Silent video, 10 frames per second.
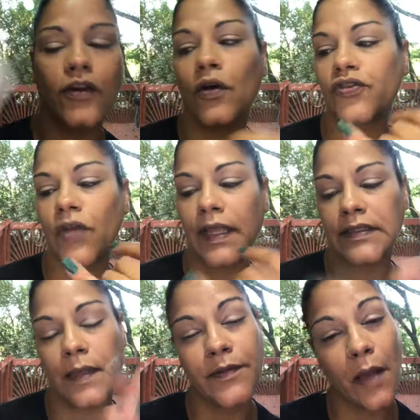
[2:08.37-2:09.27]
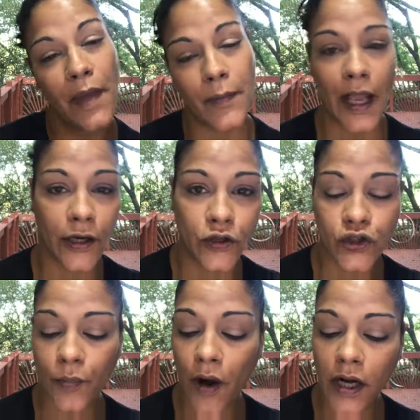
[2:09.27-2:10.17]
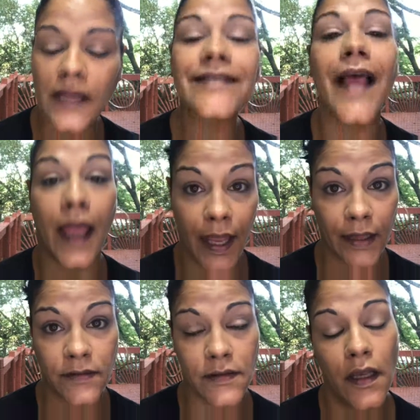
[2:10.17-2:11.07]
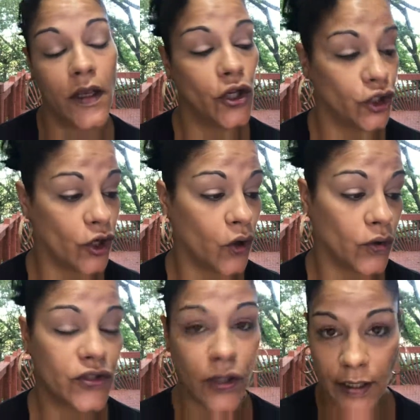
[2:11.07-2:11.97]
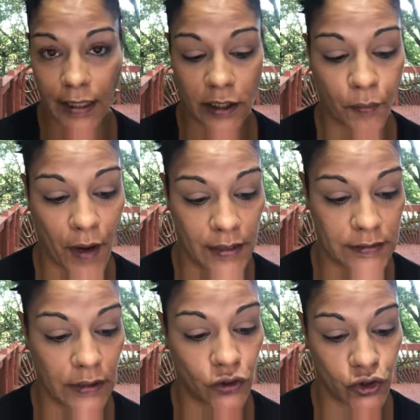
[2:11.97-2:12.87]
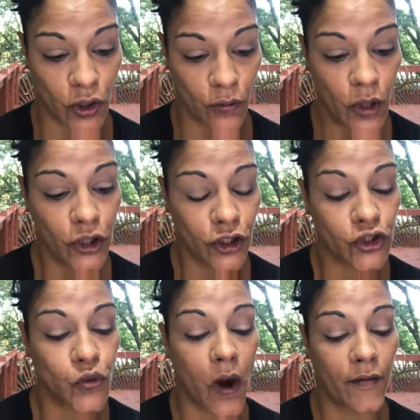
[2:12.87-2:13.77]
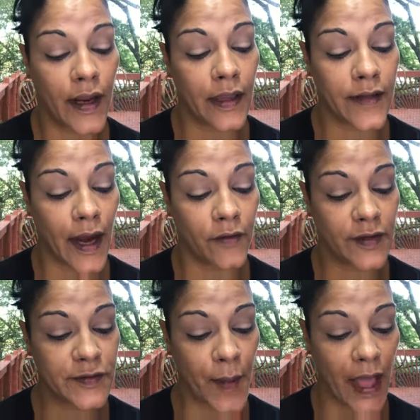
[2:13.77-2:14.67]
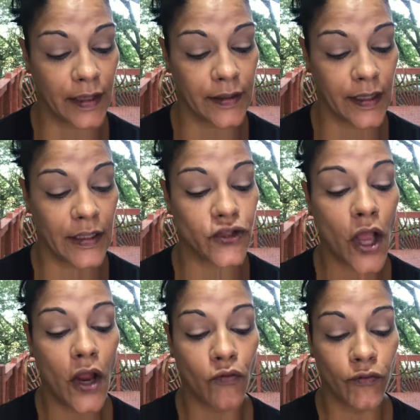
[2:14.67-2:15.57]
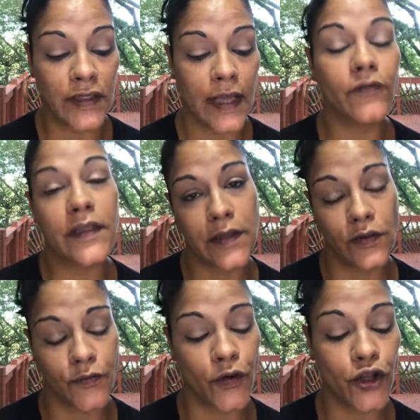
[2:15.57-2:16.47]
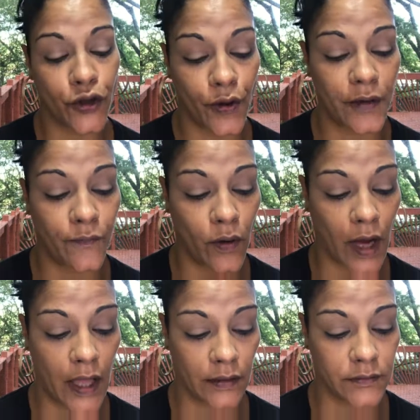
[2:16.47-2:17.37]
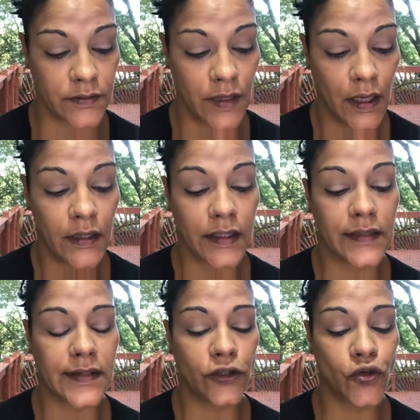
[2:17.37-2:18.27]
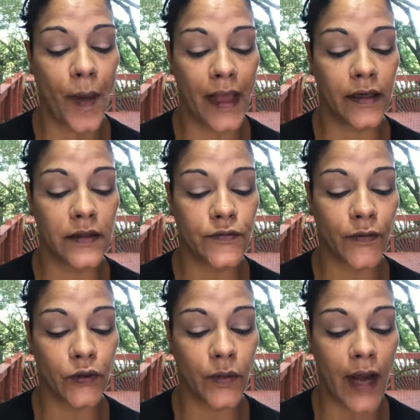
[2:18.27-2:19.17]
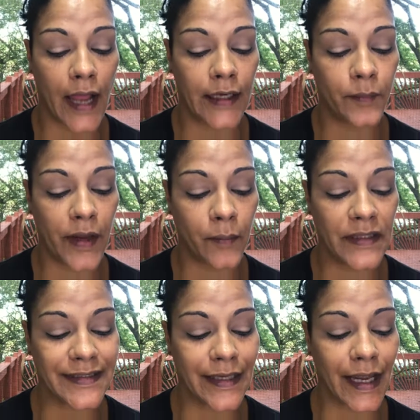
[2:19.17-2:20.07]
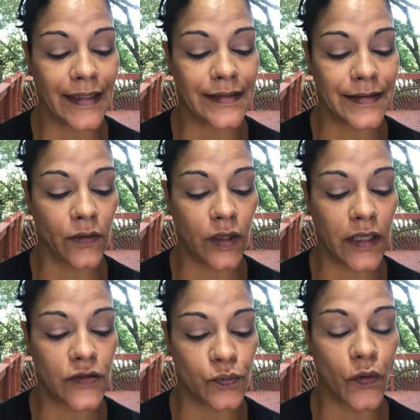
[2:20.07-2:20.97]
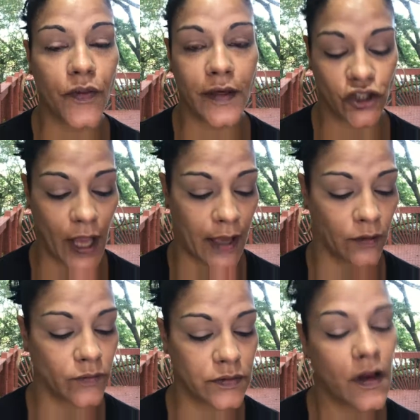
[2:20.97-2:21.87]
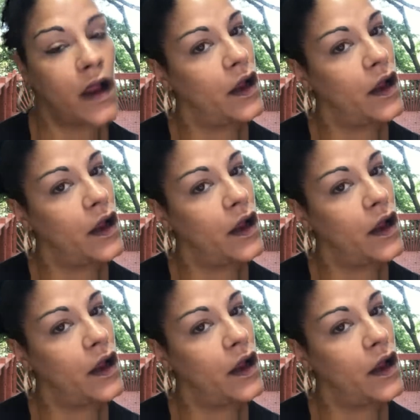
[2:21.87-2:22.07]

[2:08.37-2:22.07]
You also get tips on maybe how to use the products, and you're also gonna get the pricing. So the Soiree Diaries palette is retails for $34. The essential palette is filled with highly pigmented and silky smooth shadows.